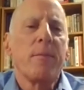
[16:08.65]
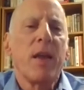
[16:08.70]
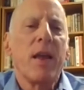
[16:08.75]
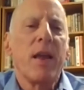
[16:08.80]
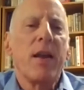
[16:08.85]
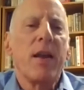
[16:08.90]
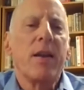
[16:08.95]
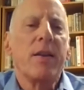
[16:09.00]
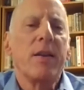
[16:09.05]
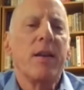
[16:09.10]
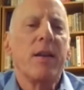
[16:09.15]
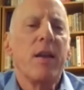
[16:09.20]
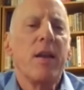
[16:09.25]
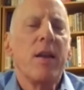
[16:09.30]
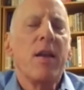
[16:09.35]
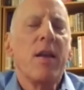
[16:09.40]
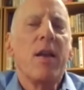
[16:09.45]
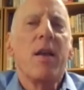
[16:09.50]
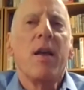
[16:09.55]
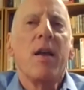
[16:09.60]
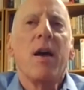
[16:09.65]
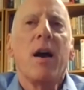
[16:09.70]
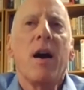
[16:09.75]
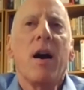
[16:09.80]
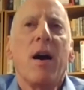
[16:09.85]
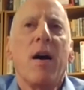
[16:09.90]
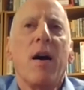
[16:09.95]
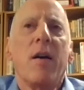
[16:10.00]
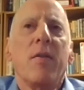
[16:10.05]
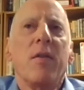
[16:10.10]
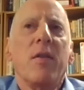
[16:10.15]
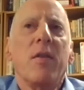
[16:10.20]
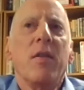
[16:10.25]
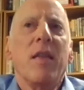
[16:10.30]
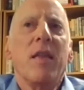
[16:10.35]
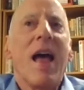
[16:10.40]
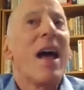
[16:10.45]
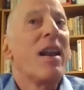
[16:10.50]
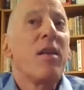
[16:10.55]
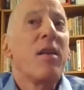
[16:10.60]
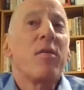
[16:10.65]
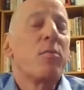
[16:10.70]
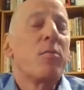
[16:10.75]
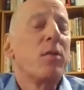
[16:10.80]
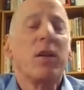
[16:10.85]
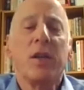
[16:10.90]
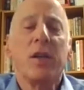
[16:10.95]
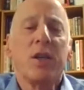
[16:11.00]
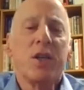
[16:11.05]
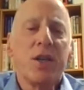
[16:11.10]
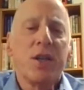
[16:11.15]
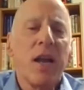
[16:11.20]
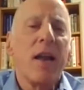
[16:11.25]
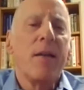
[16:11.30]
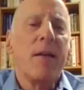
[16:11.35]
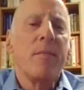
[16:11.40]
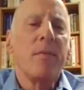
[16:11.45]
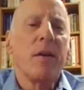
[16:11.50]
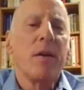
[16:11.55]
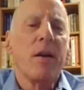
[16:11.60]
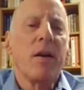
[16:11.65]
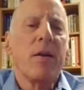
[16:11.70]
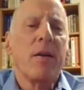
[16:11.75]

And that is really a shame.